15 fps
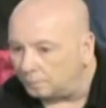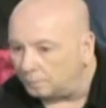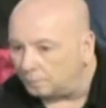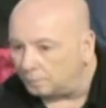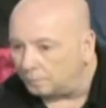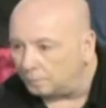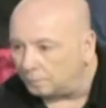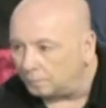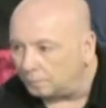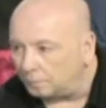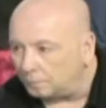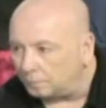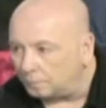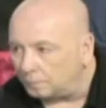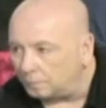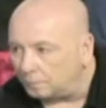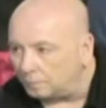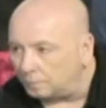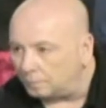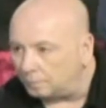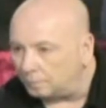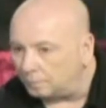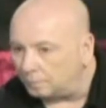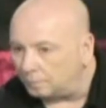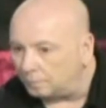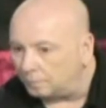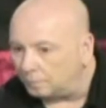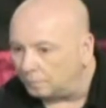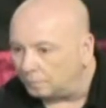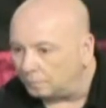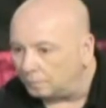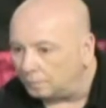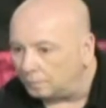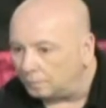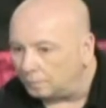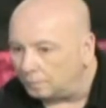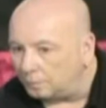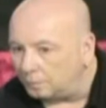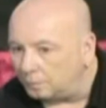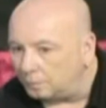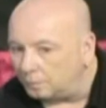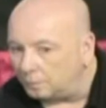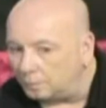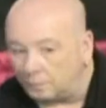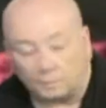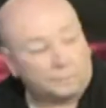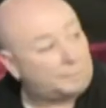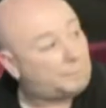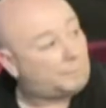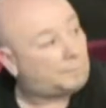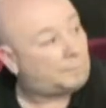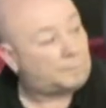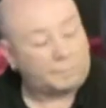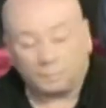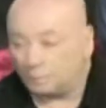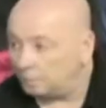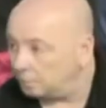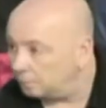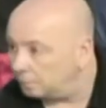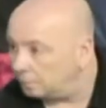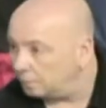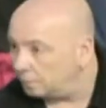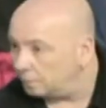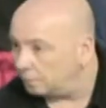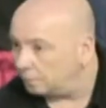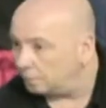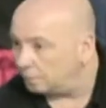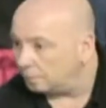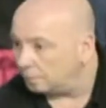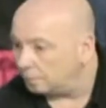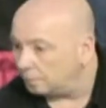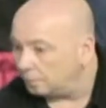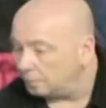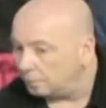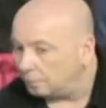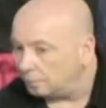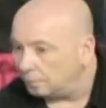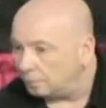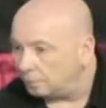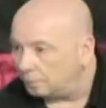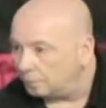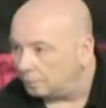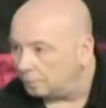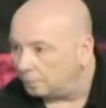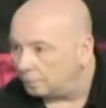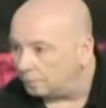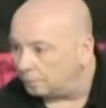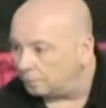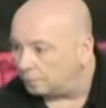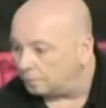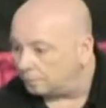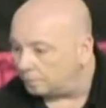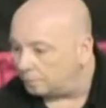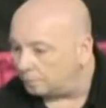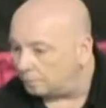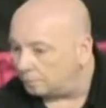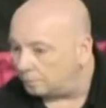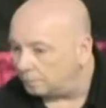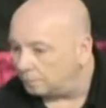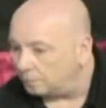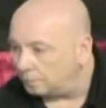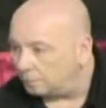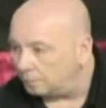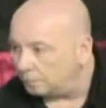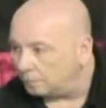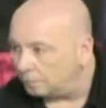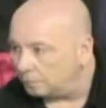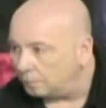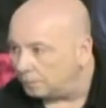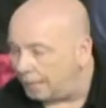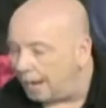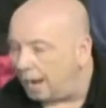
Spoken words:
This person isn't speaking.